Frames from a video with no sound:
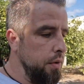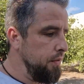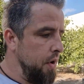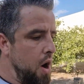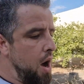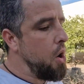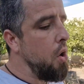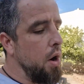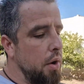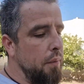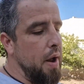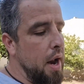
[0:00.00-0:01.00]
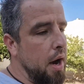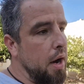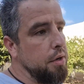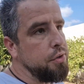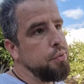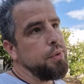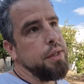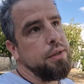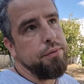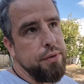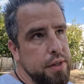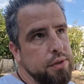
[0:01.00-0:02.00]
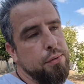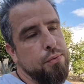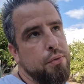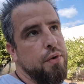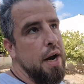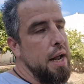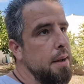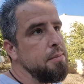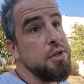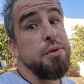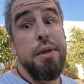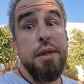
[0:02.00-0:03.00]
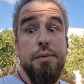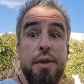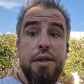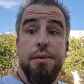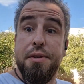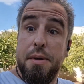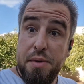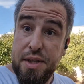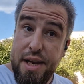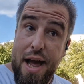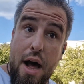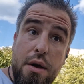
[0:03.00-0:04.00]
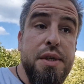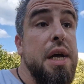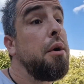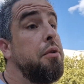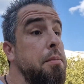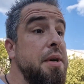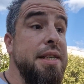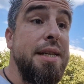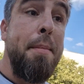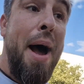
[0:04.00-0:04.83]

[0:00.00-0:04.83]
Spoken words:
on hardware, doing the window frames, doing the windows themselves, how to mask them